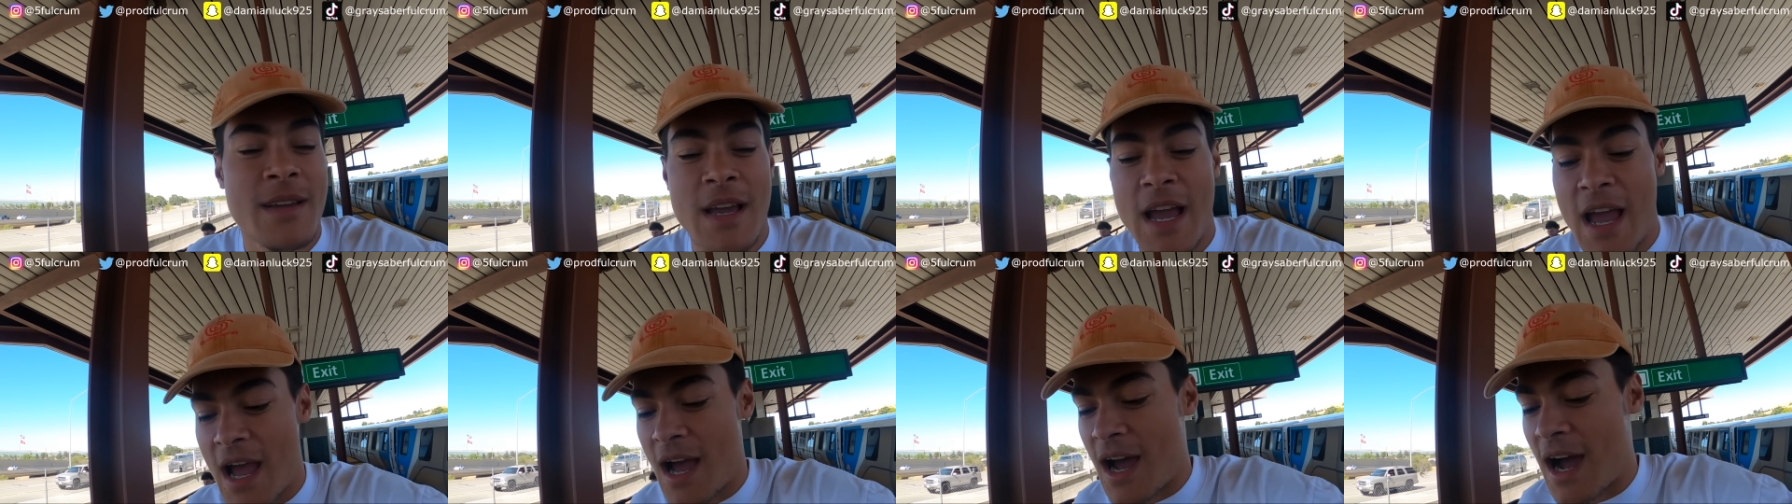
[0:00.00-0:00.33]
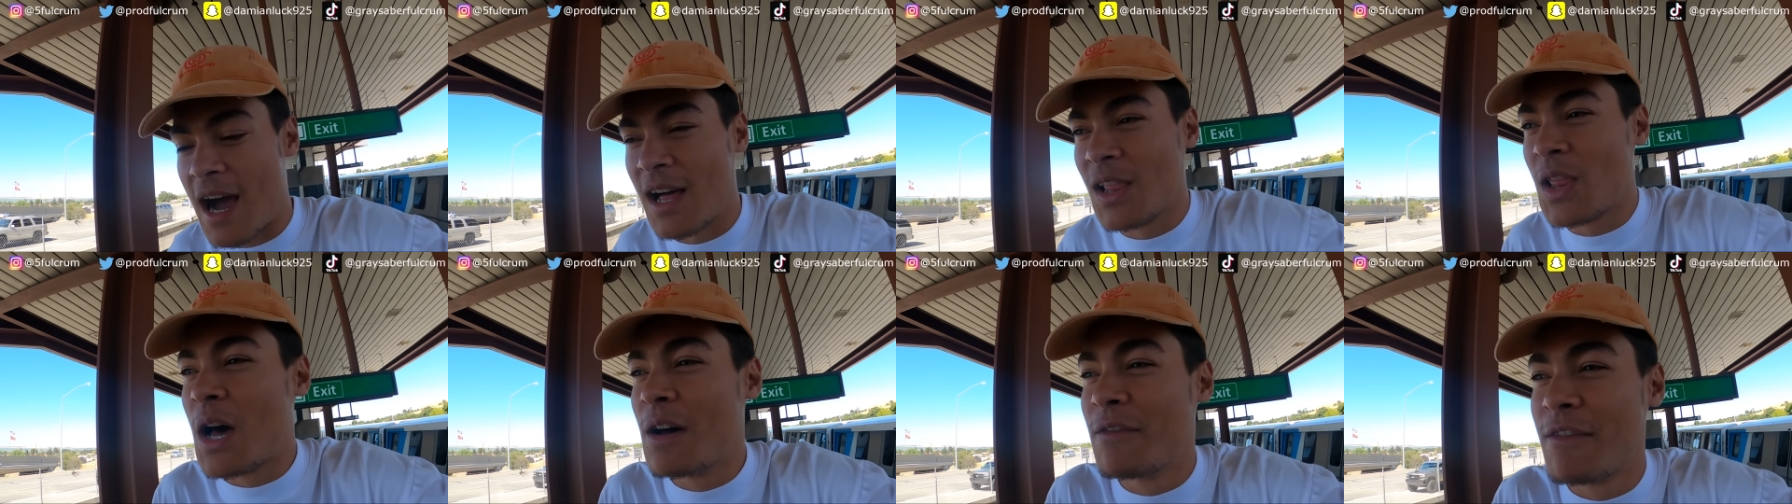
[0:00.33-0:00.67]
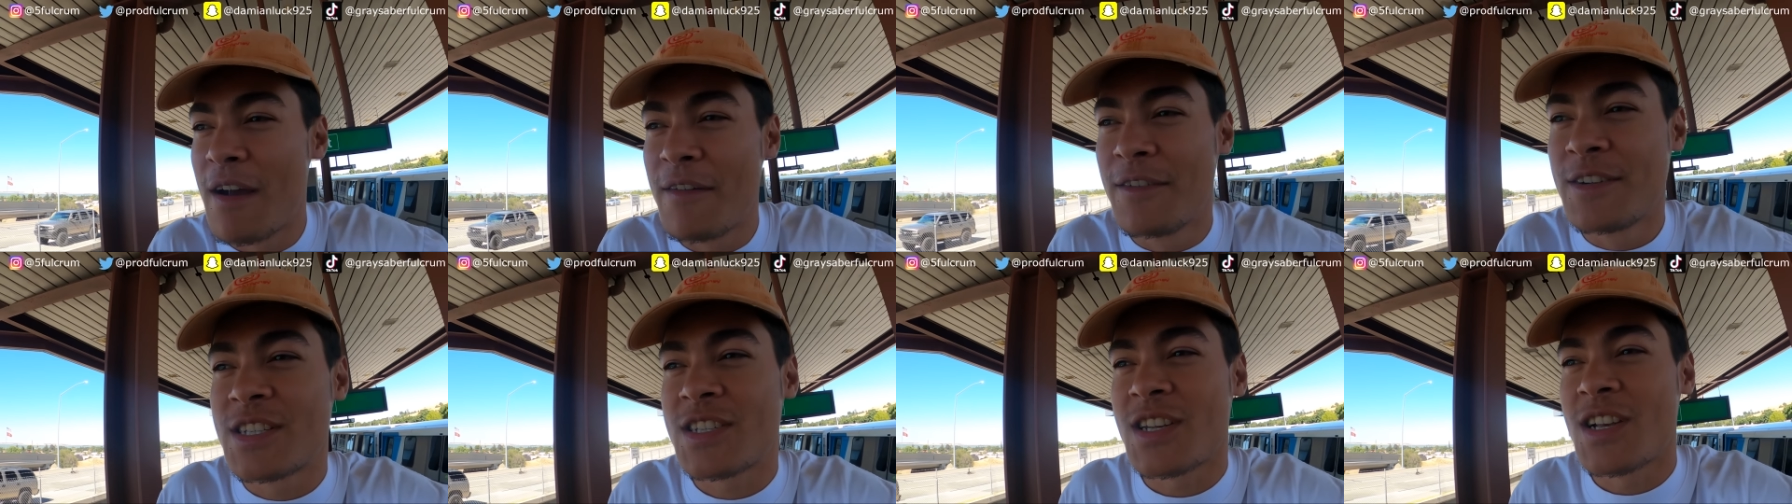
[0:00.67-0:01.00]
I love
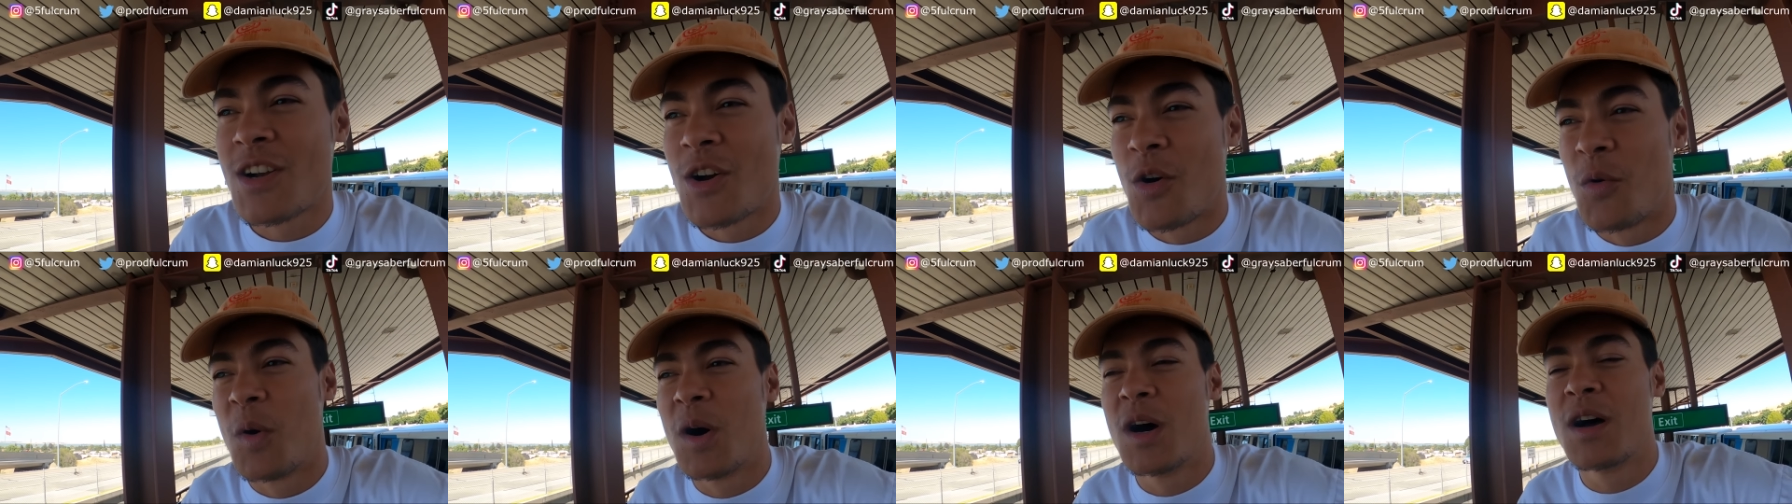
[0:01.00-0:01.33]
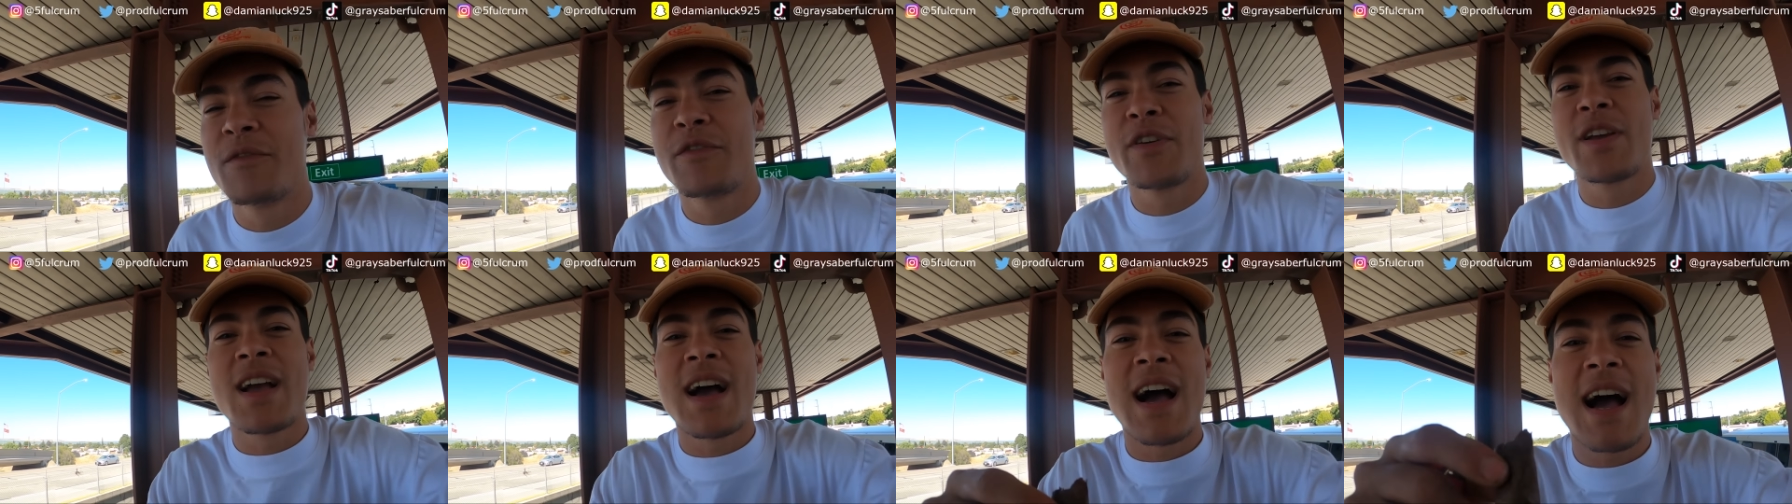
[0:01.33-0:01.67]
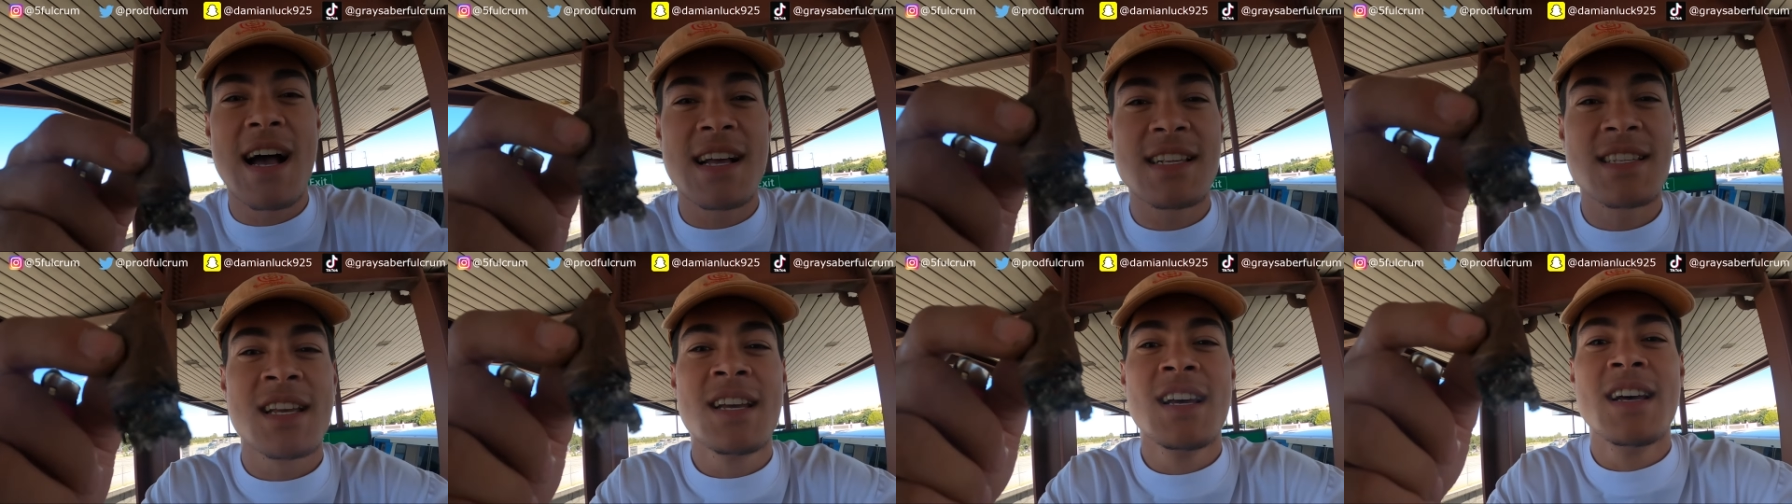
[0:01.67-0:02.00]
every single one of you
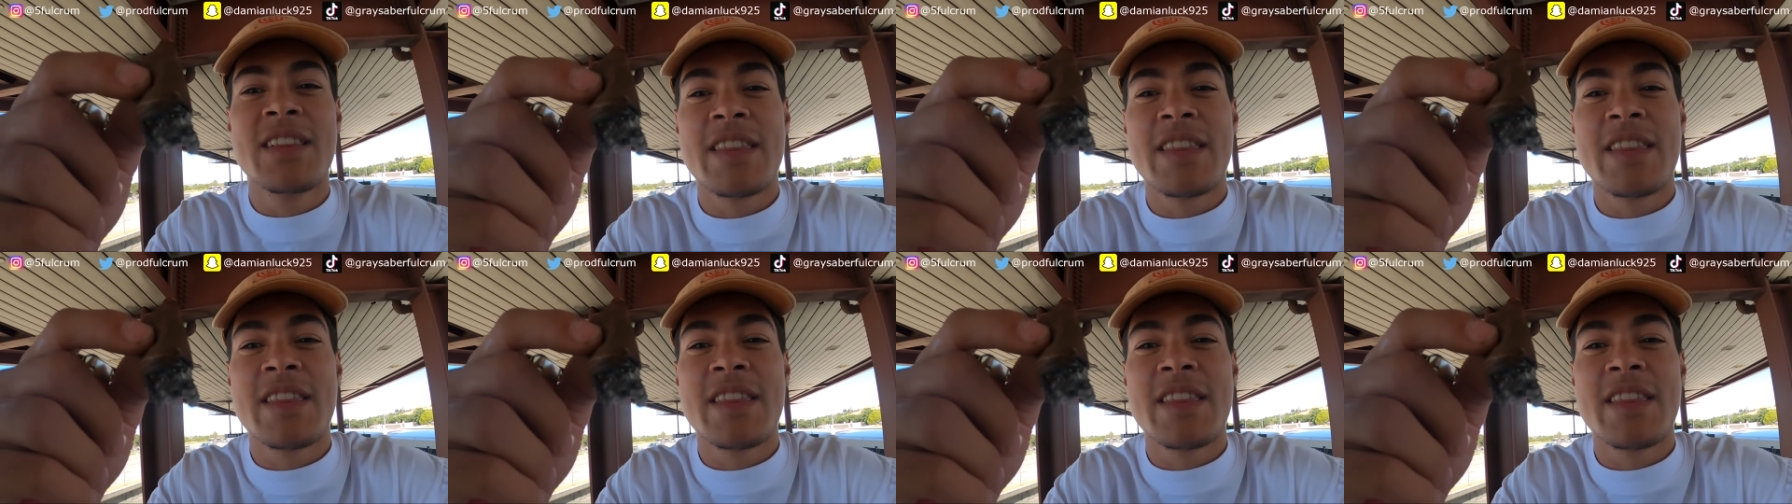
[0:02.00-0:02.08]
guys.